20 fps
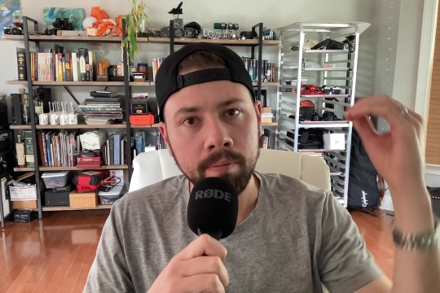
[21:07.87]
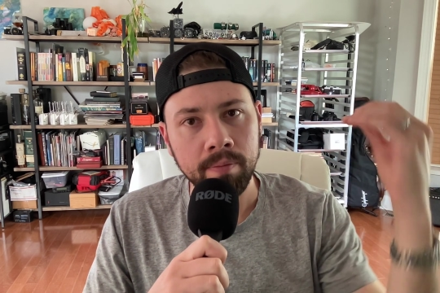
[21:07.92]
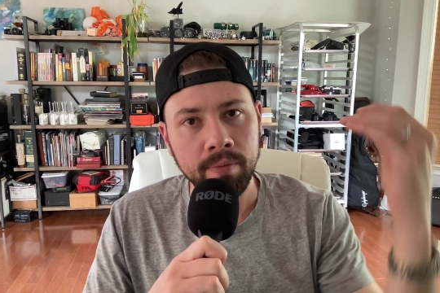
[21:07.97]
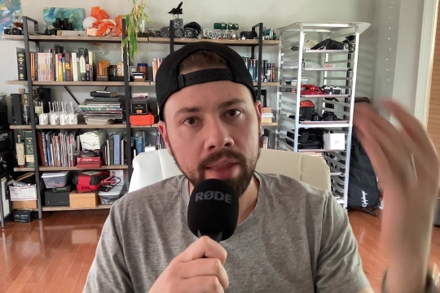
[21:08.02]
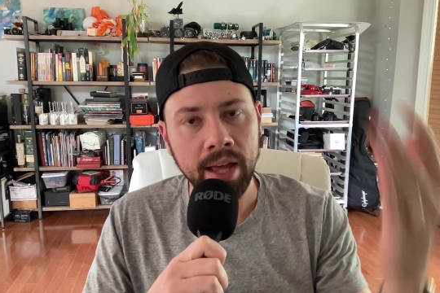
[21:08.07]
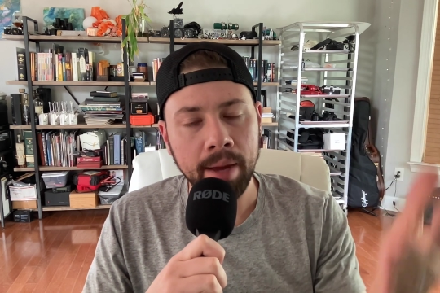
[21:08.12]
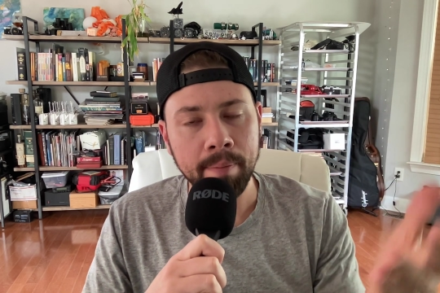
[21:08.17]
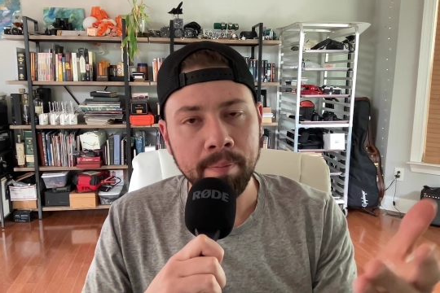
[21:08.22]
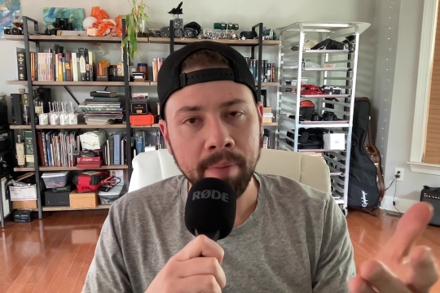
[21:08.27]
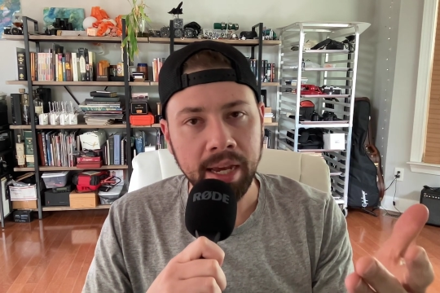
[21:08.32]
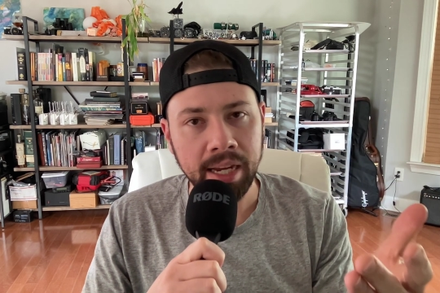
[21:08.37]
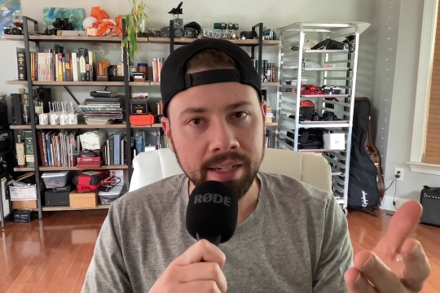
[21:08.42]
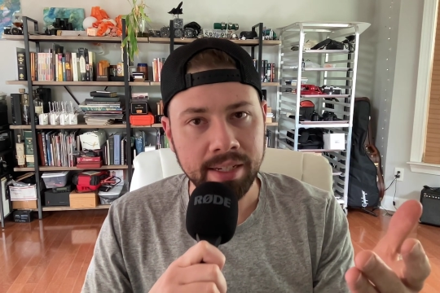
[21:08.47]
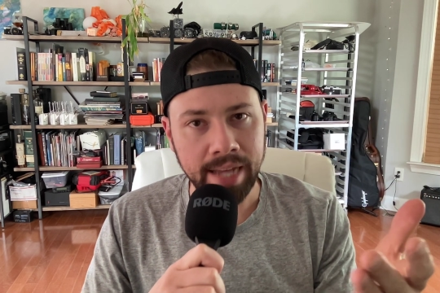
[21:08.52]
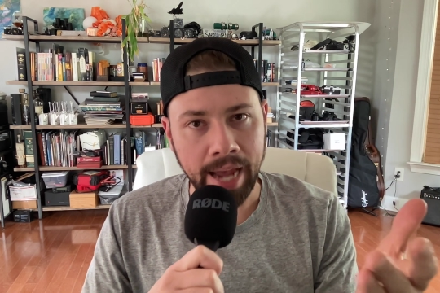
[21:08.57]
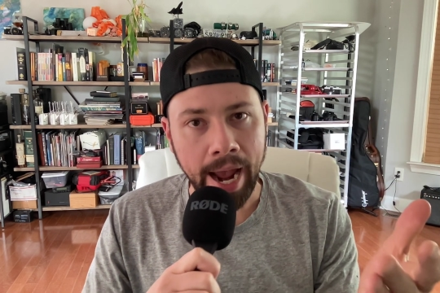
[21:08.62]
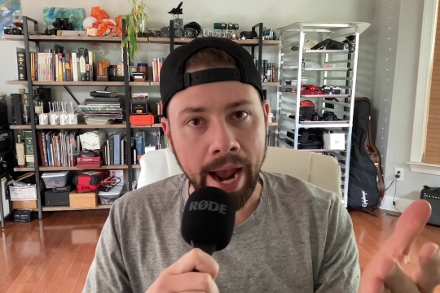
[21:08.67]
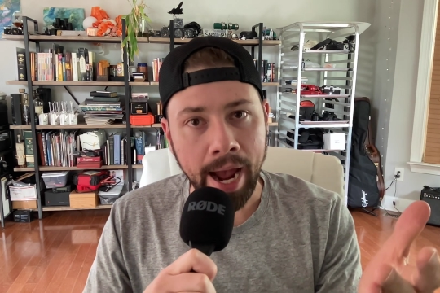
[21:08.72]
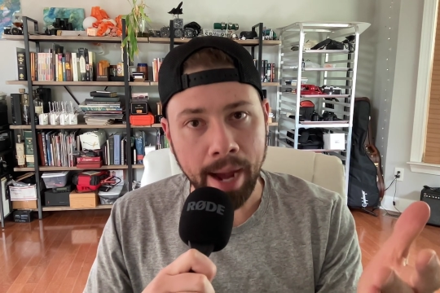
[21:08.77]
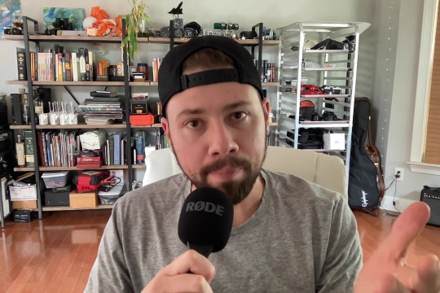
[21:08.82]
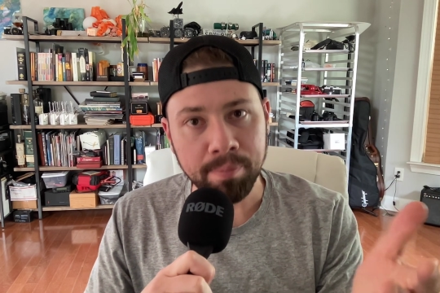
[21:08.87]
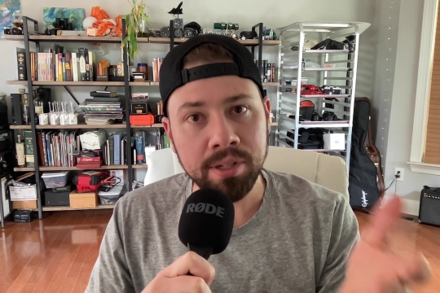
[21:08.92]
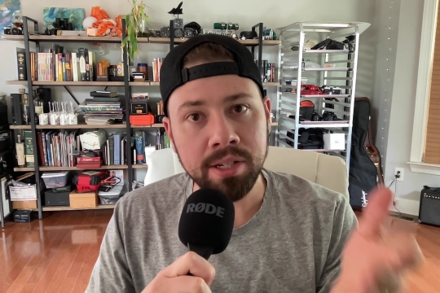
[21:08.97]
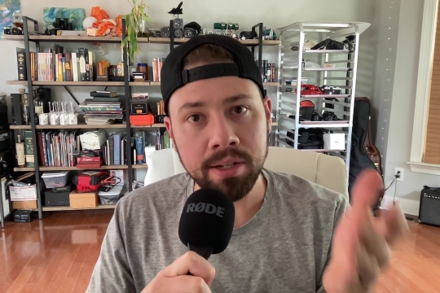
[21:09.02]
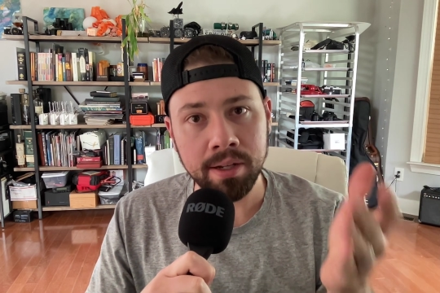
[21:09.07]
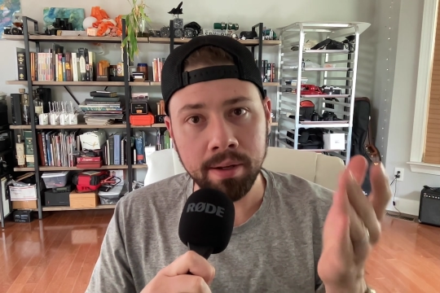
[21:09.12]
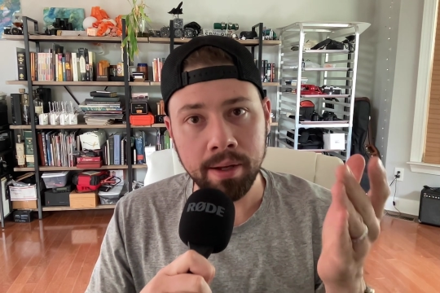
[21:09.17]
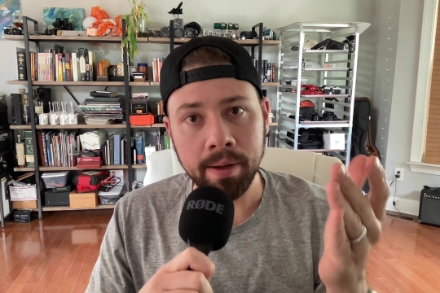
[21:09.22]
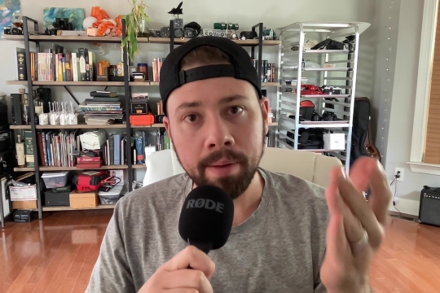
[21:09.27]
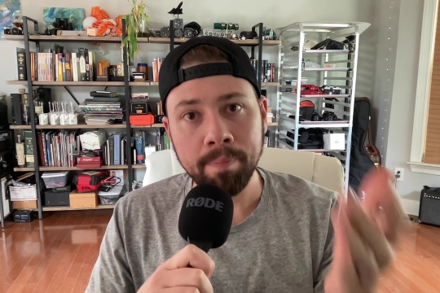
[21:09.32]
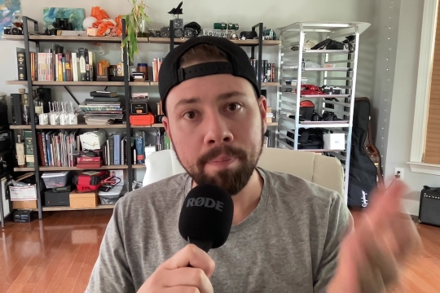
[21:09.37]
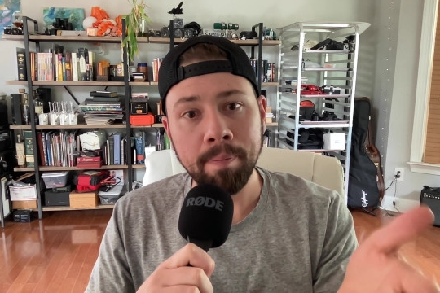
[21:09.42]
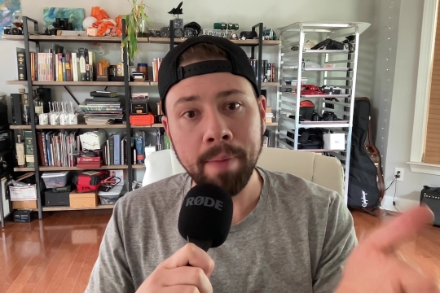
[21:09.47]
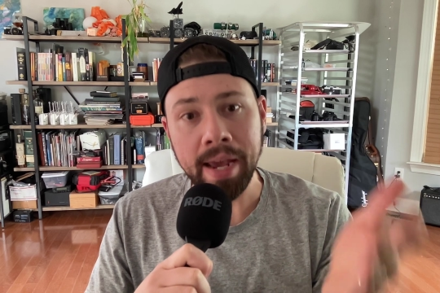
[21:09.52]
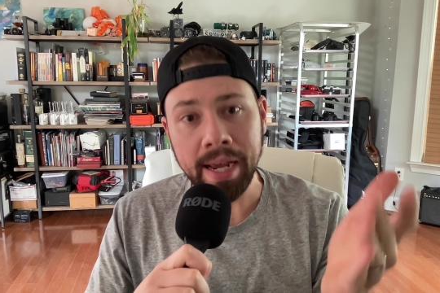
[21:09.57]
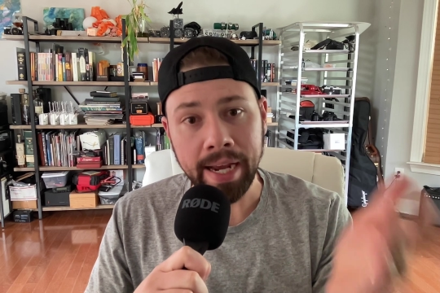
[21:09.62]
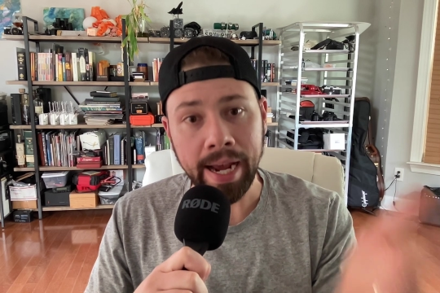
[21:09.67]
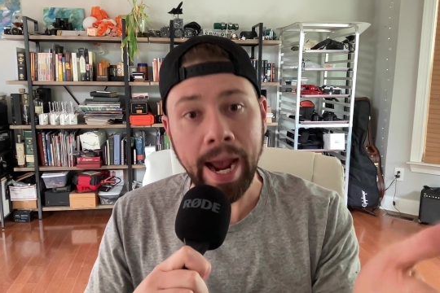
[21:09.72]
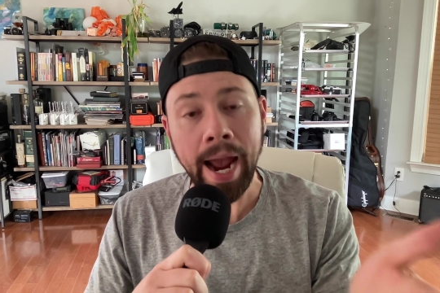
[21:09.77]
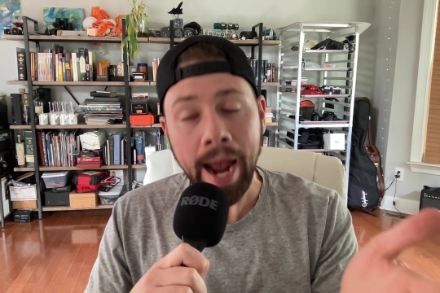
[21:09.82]
that makes apps
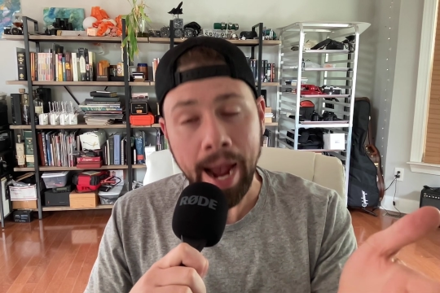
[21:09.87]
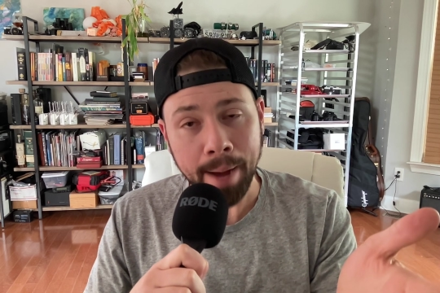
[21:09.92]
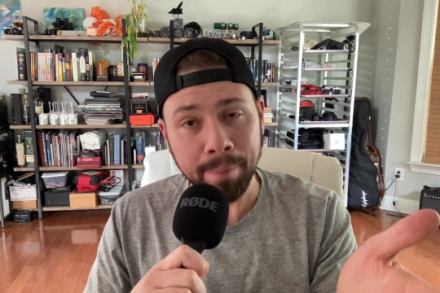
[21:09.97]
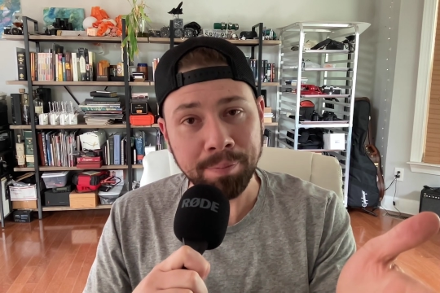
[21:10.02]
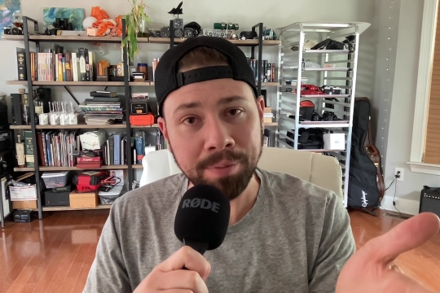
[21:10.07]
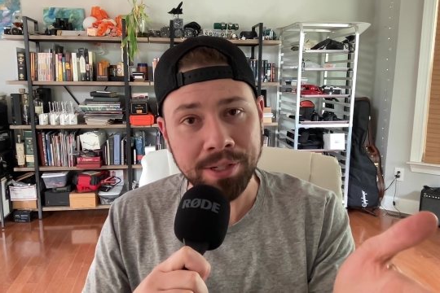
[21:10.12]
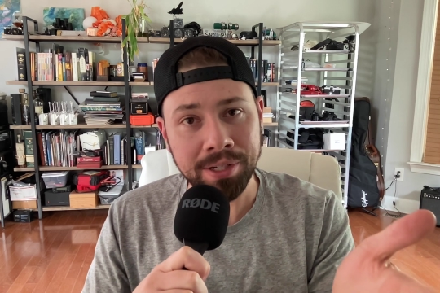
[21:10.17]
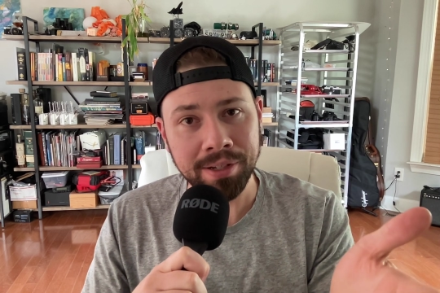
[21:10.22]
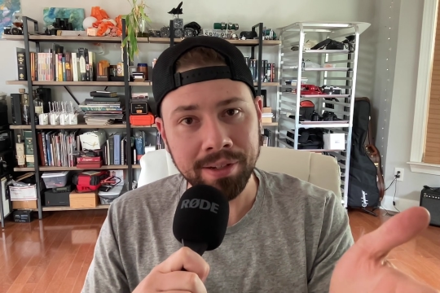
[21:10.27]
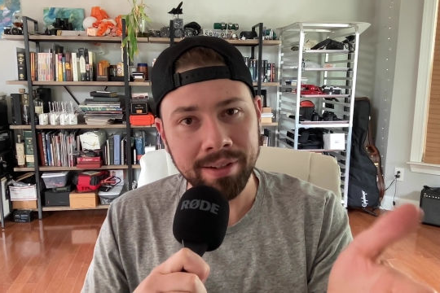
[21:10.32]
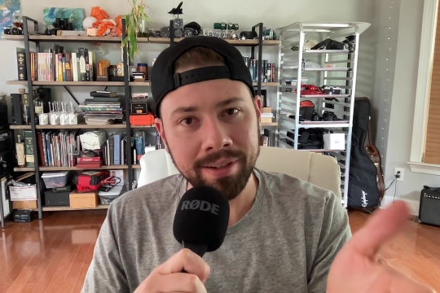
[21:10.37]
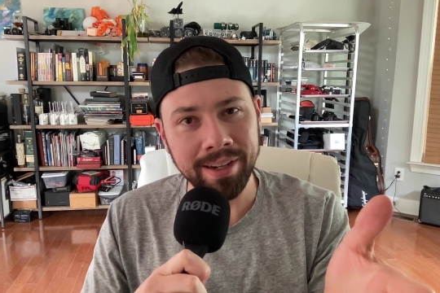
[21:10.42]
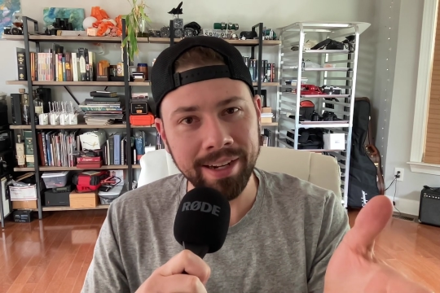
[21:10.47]
make apps.